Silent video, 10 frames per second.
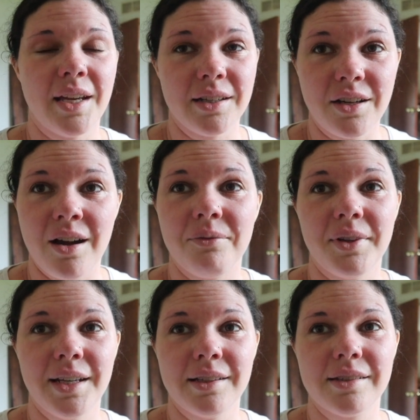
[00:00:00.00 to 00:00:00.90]
and
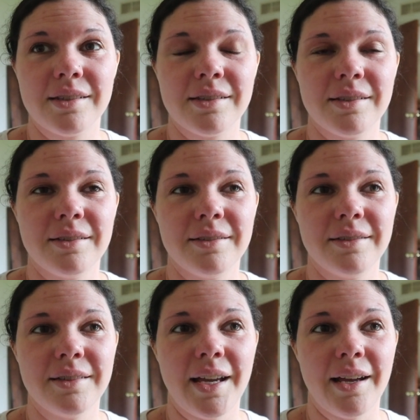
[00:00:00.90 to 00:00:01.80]
confidence.
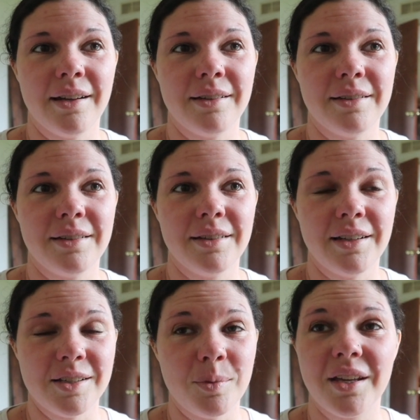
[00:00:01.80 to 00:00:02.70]
And
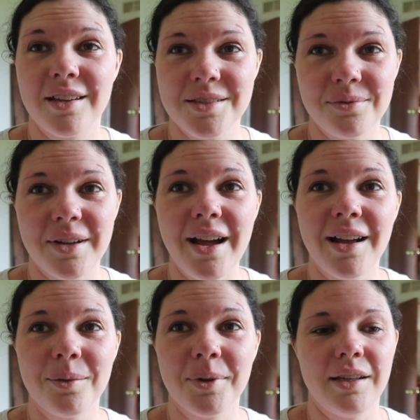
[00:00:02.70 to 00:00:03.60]
it is because of
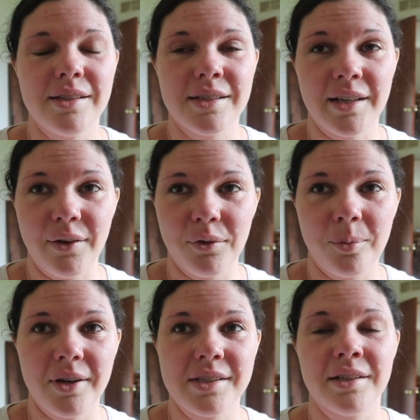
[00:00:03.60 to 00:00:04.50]
God. He's an
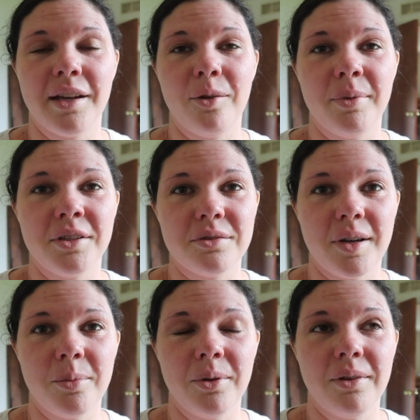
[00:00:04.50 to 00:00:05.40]
ever-present help in
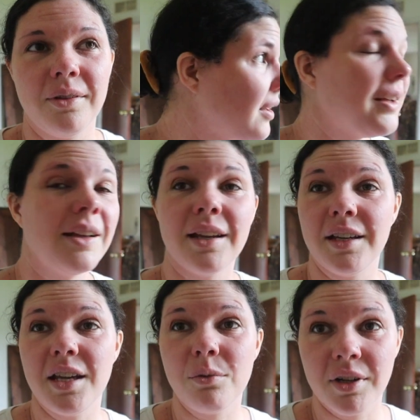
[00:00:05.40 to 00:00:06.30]
trouble.
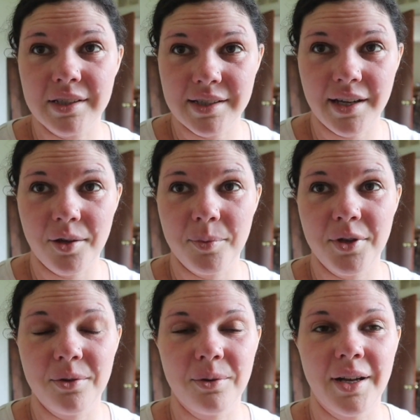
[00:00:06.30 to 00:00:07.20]
And He wants to help
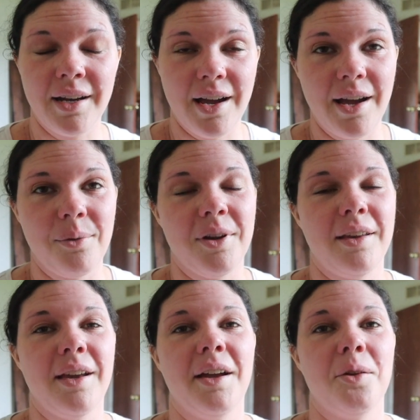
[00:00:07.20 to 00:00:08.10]
you, and I want
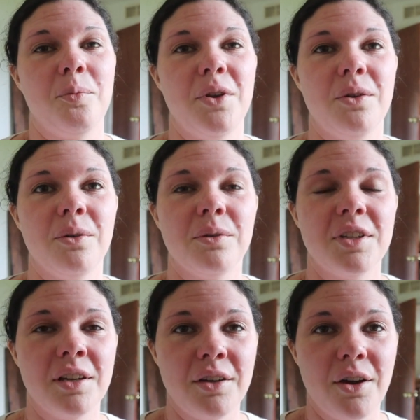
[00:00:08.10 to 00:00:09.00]
to help you
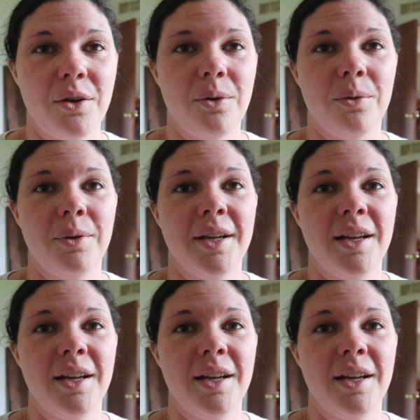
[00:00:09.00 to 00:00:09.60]
to know